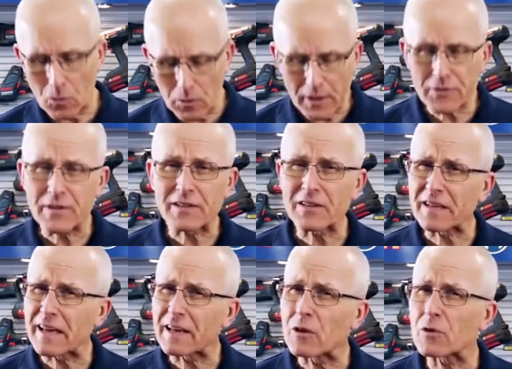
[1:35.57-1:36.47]
All those things
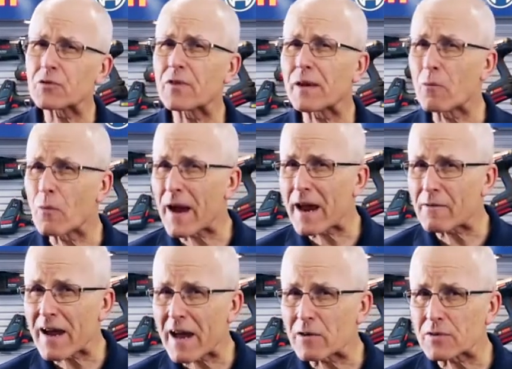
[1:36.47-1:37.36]
can get lost, they
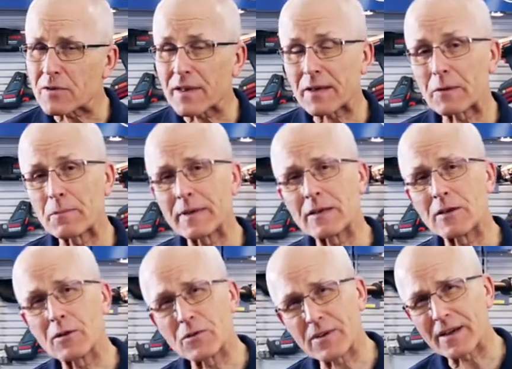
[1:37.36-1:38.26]
wear out, they can be
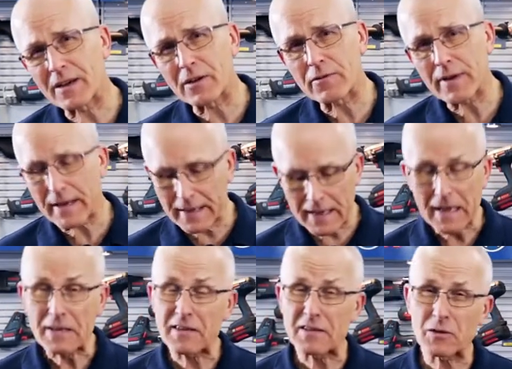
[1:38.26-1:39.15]
used incorrectly.
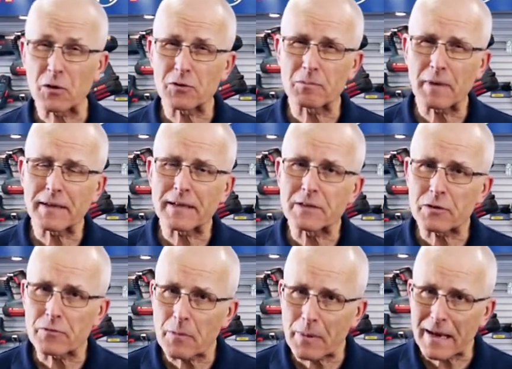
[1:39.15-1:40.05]
This costs money
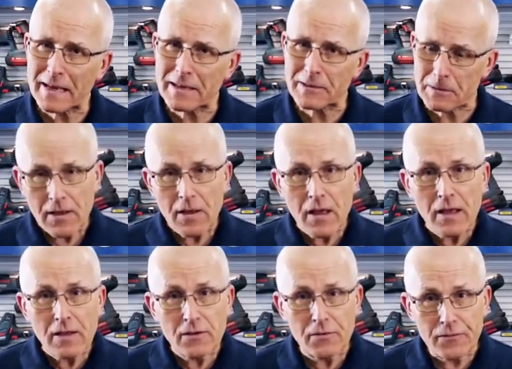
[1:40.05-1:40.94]
to replace.
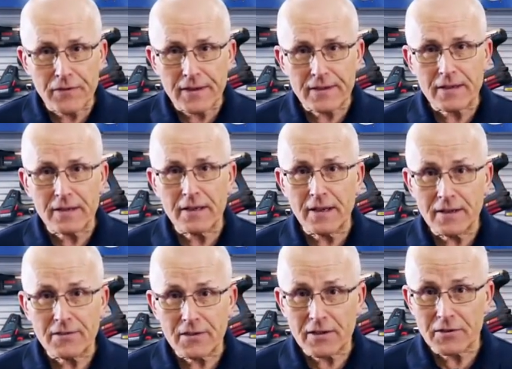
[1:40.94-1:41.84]
To fit an
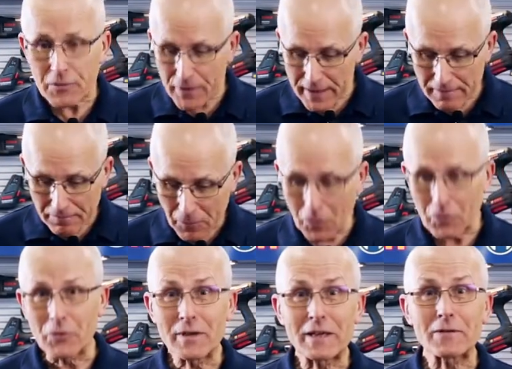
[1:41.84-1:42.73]
accessory, all
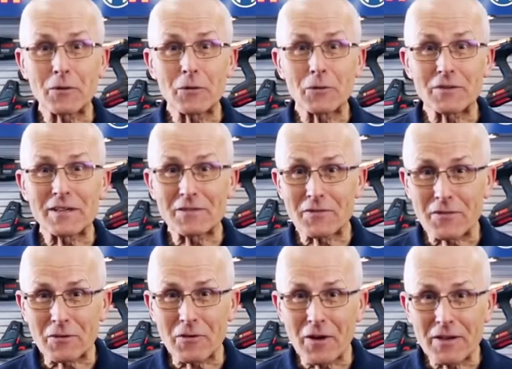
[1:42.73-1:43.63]
you need, of course, is
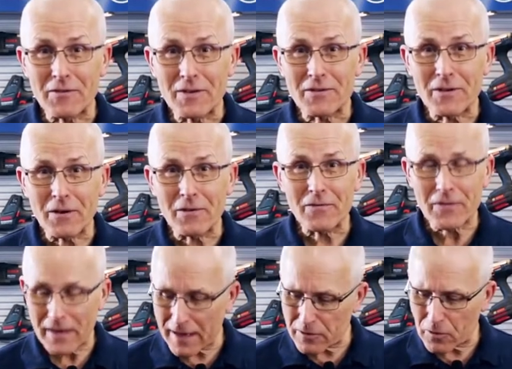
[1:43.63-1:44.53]
the grinder itself,
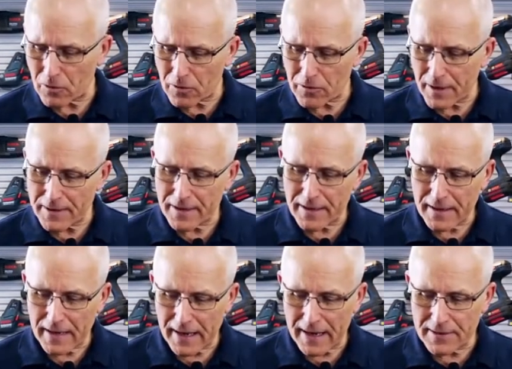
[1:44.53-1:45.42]
the X-Lock grinder,
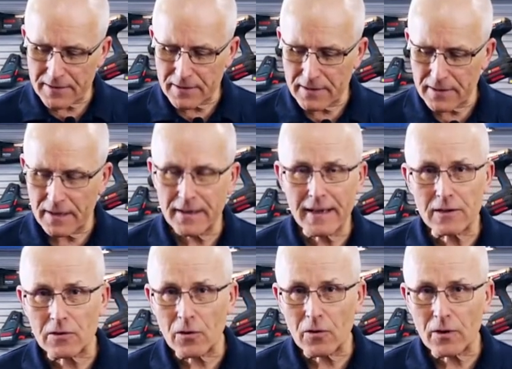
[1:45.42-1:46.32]
and an
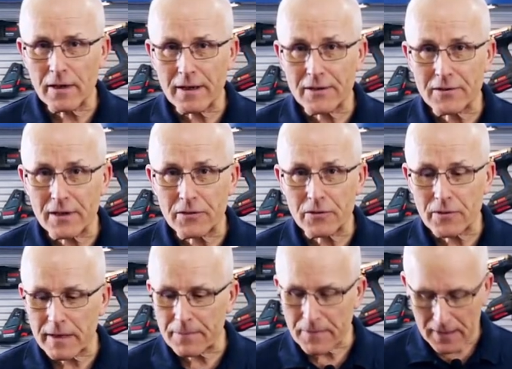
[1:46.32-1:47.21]
X-Lock
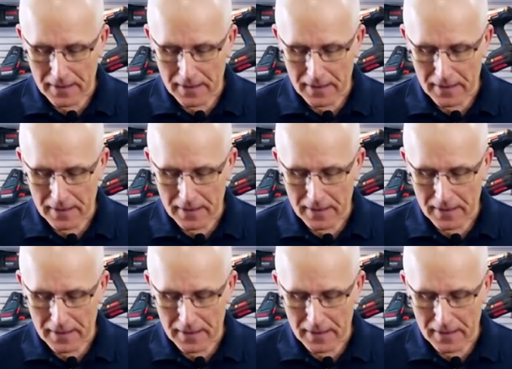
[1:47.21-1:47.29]
accessory.